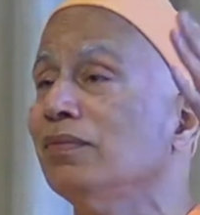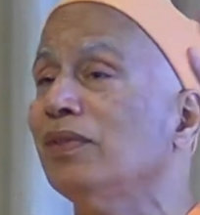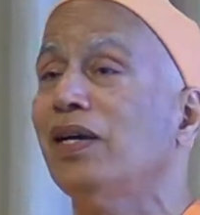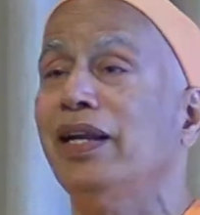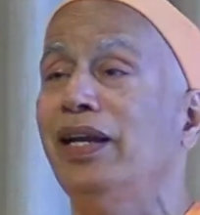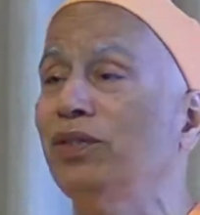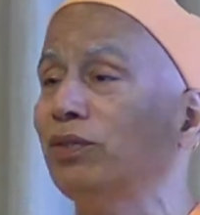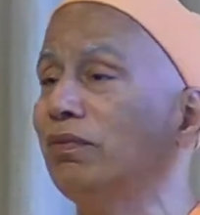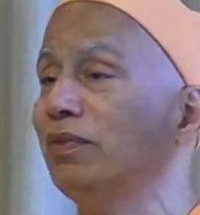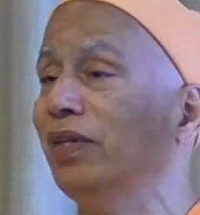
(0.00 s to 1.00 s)

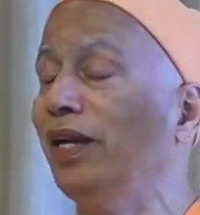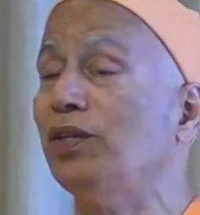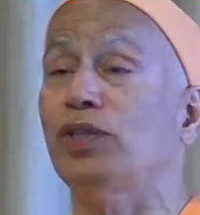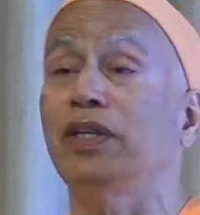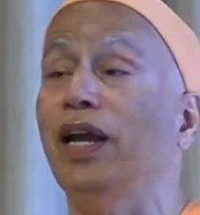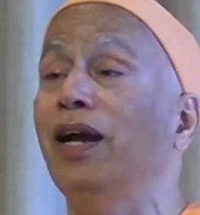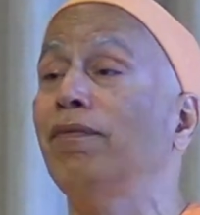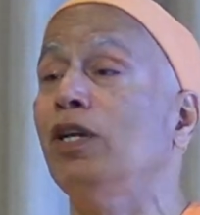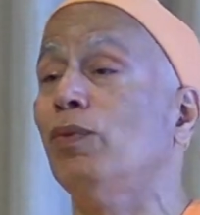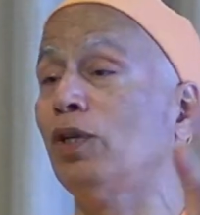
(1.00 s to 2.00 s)
creation,
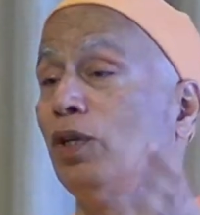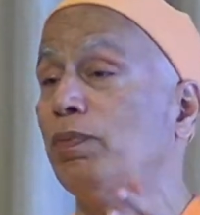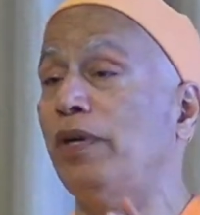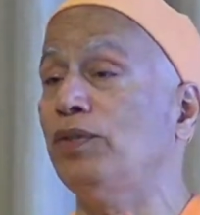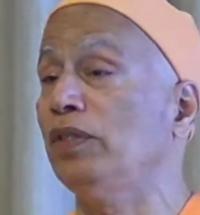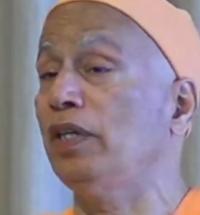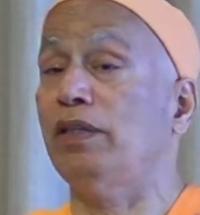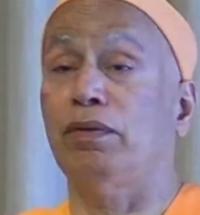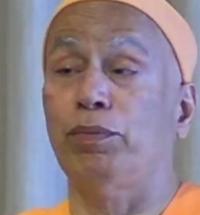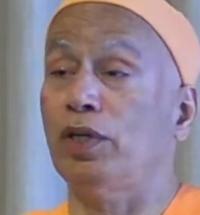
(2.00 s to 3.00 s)
everyone was present
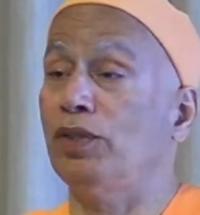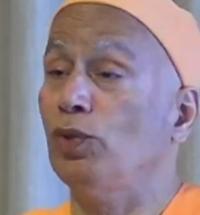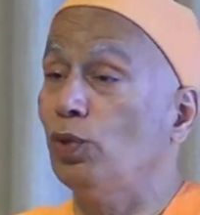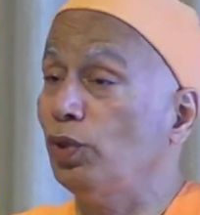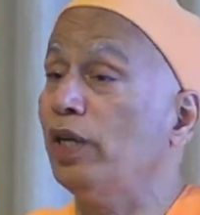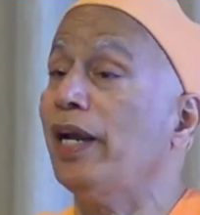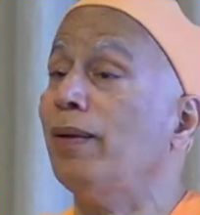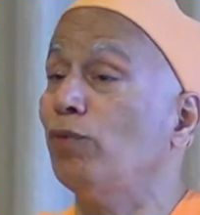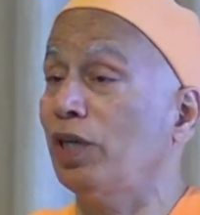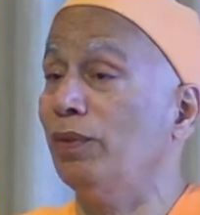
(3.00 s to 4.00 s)
there because you could
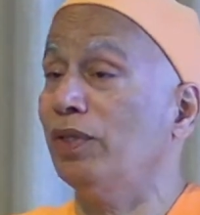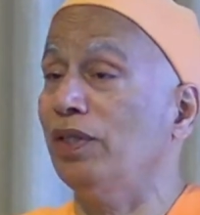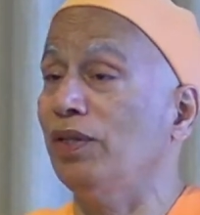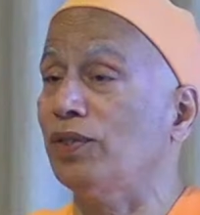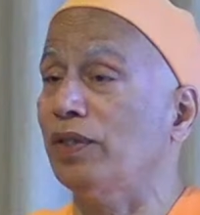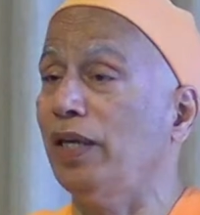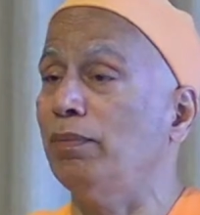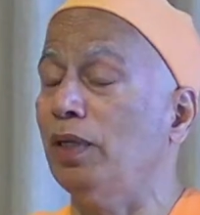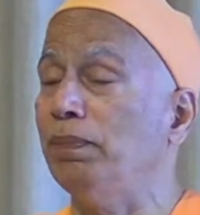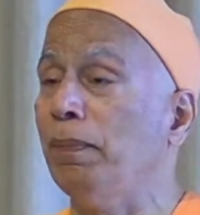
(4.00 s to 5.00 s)
grab whatever things
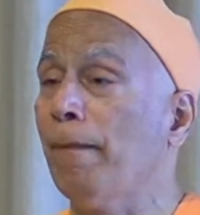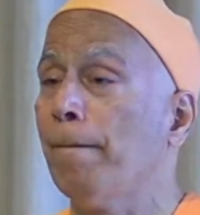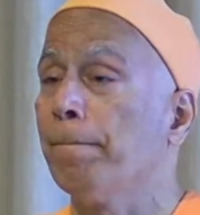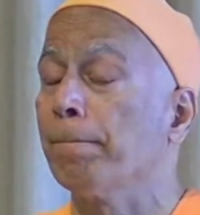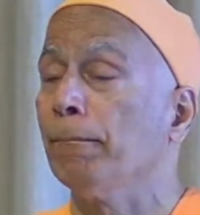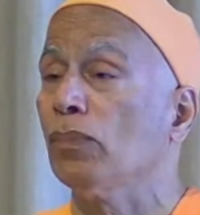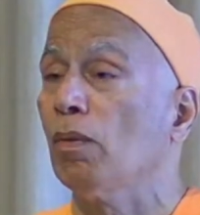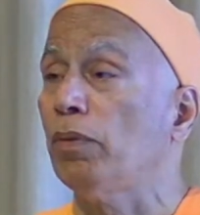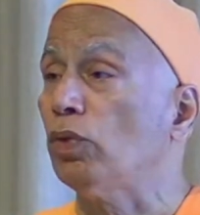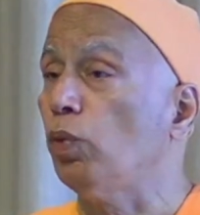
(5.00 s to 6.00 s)
came up.
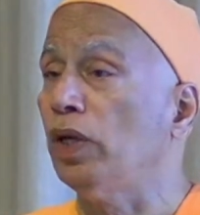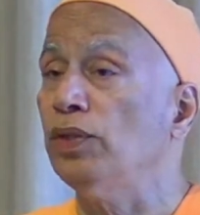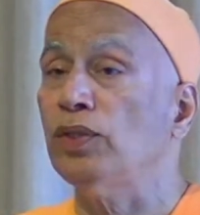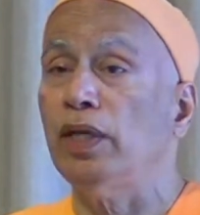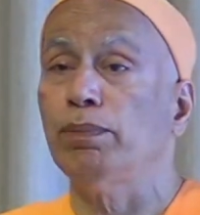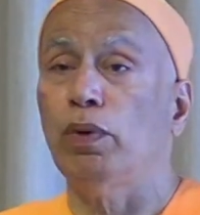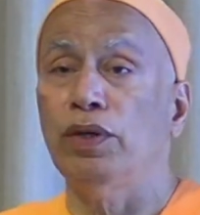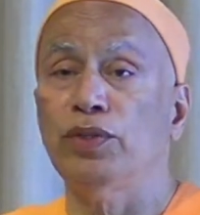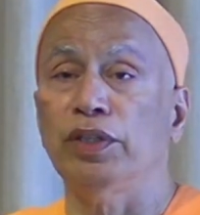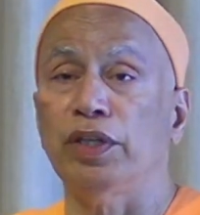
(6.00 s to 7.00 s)
But once that
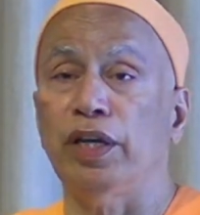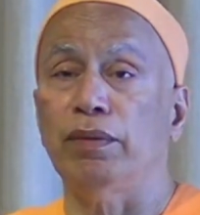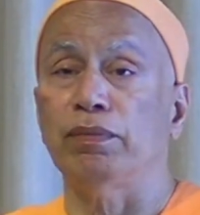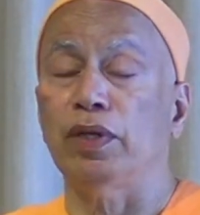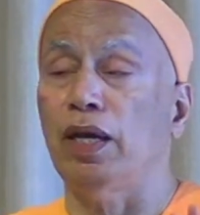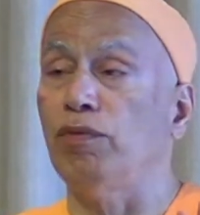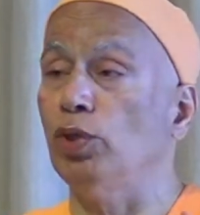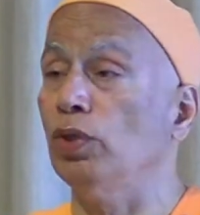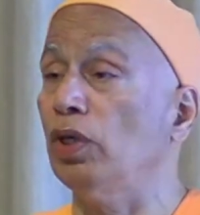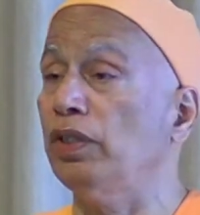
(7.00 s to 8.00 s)
poison came,
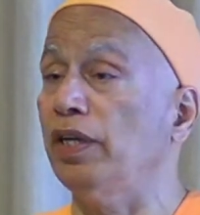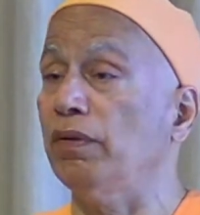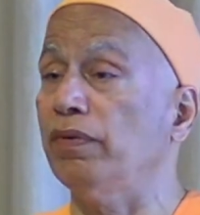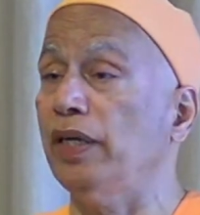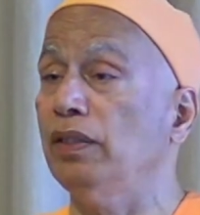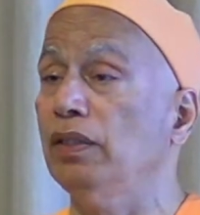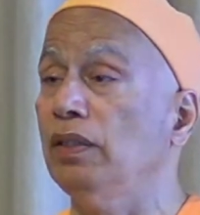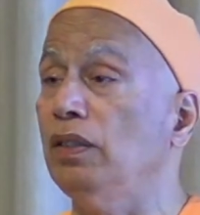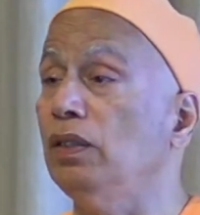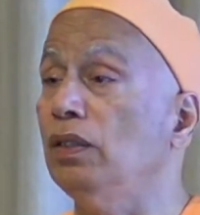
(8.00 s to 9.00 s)
everyone got terrified.
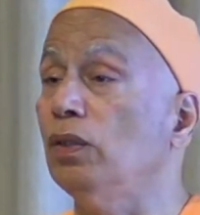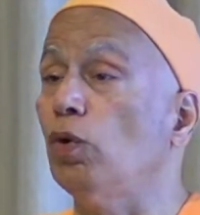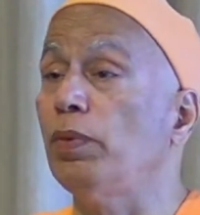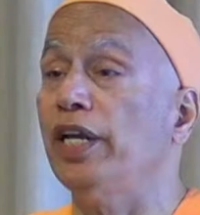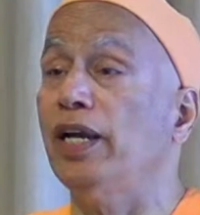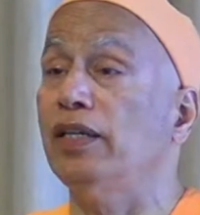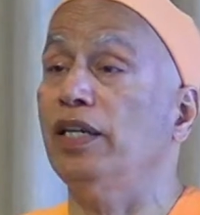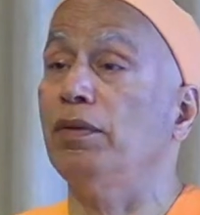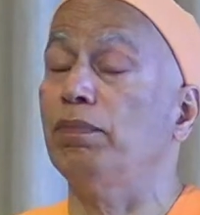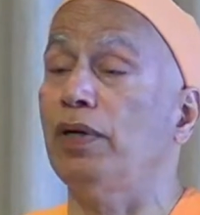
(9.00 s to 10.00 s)
Nobody had
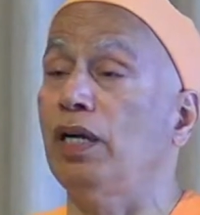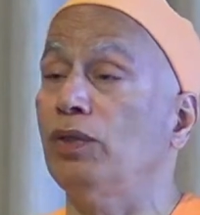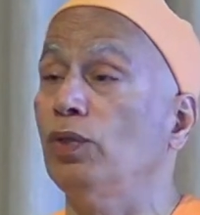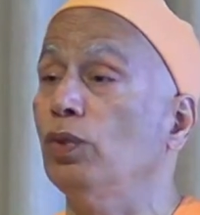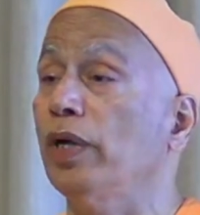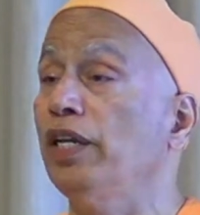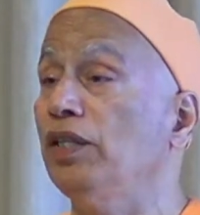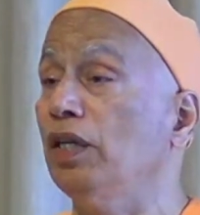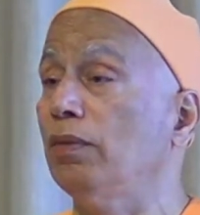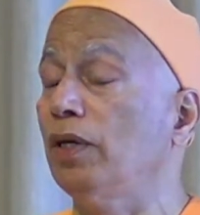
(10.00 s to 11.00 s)
any power to do
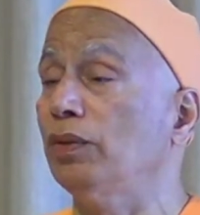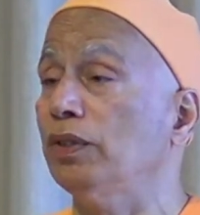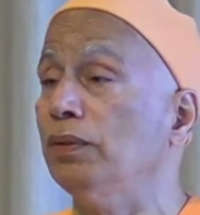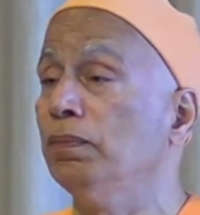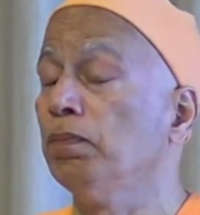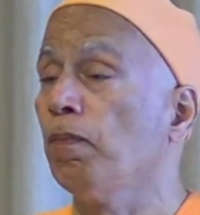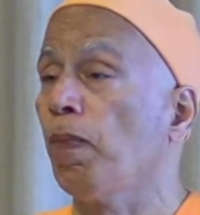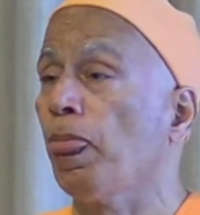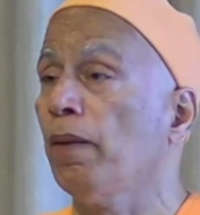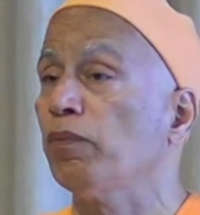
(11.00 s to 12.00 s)
anything about it.
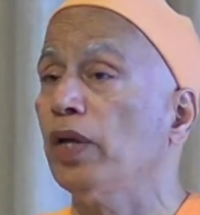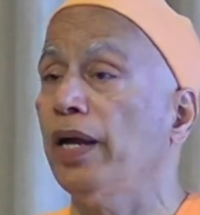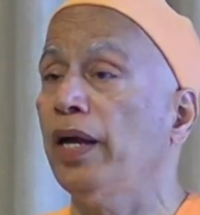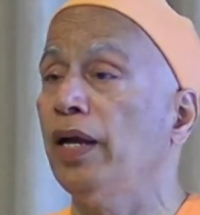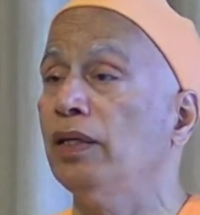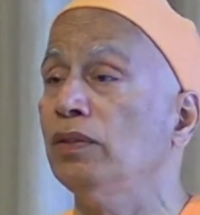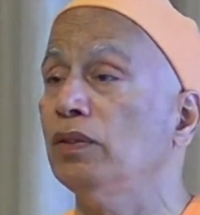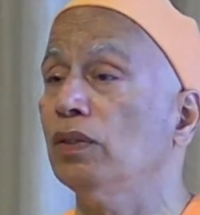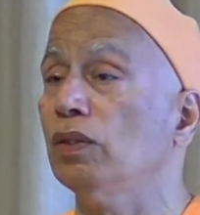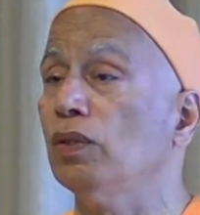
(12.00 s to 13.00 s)
And
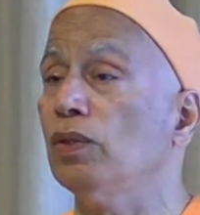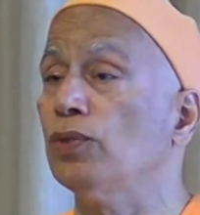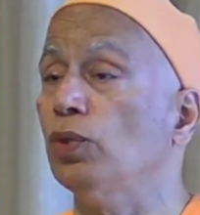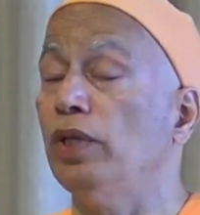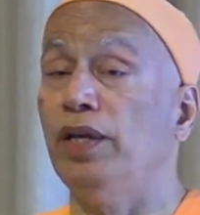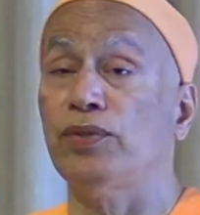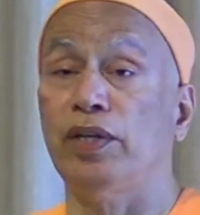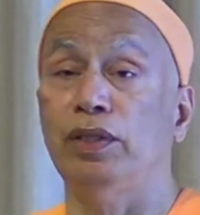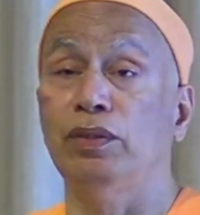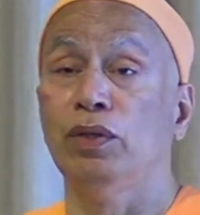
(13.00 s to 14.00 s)
so they
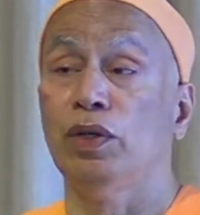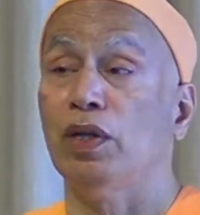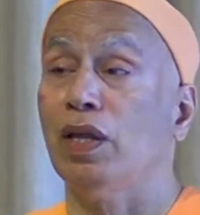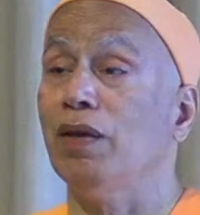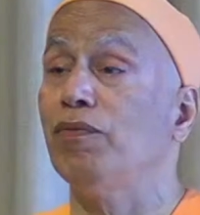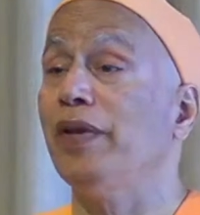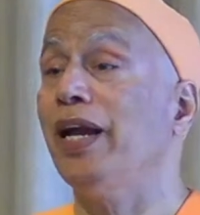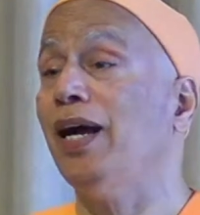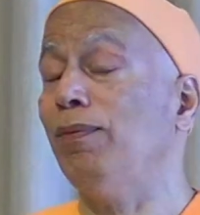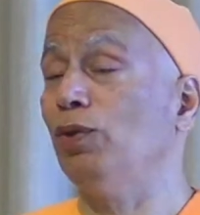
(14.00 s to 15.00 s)
said, if we
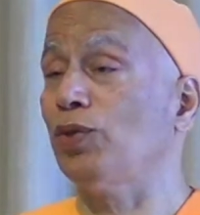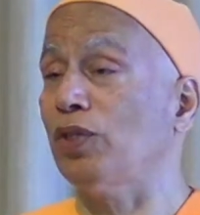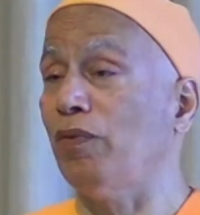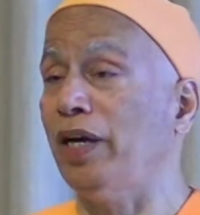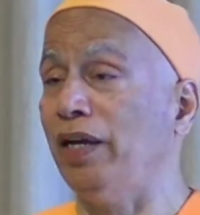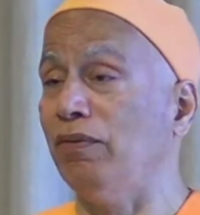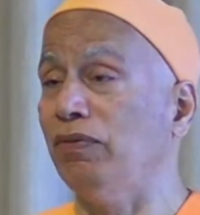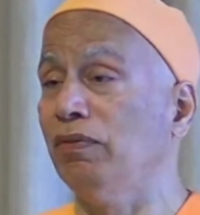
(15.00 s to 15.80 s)
have to survive,